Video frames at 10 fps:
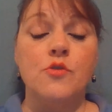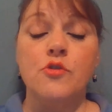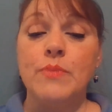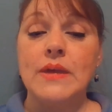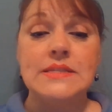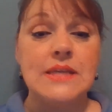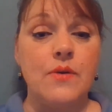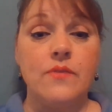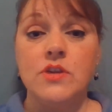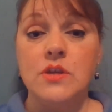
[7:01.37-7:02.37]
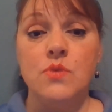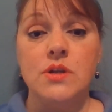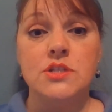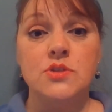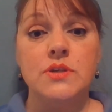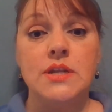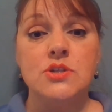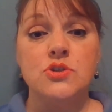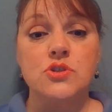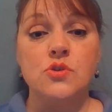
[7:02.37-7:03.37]
4th place, however you want to do it
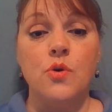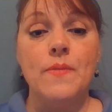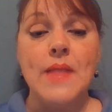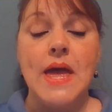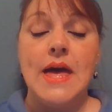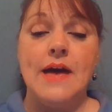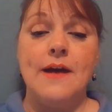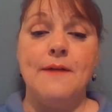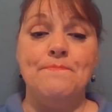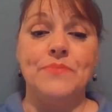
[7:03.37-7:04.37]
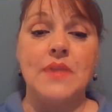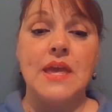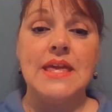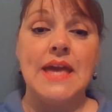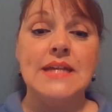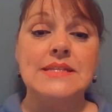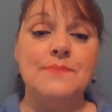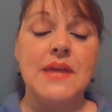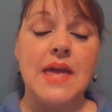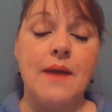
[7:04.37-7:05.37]
at your school. In case
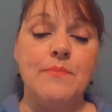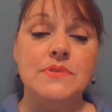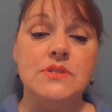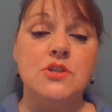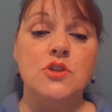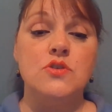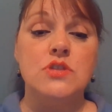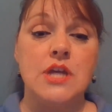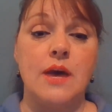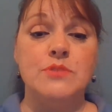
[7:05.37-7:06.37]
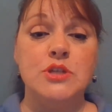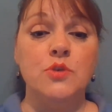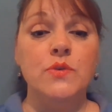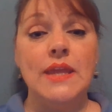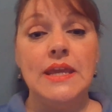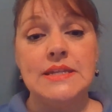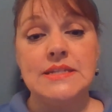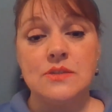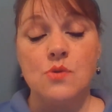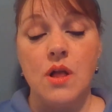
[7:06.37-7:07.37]
something happens to those top 2 and they get
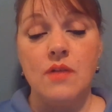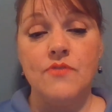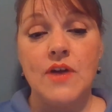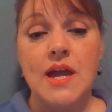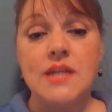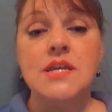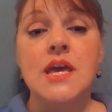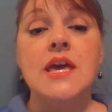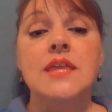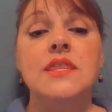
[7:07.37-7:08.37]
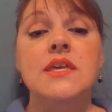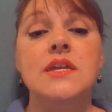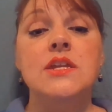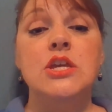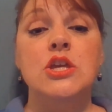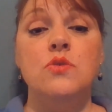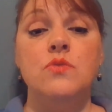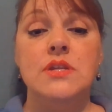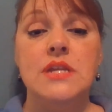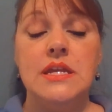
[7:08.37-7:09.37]
disqualified, then you
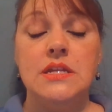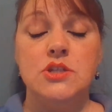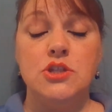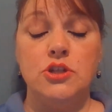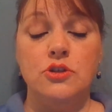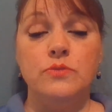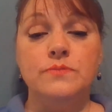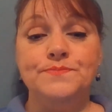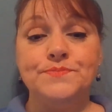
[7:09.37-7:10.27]
would need to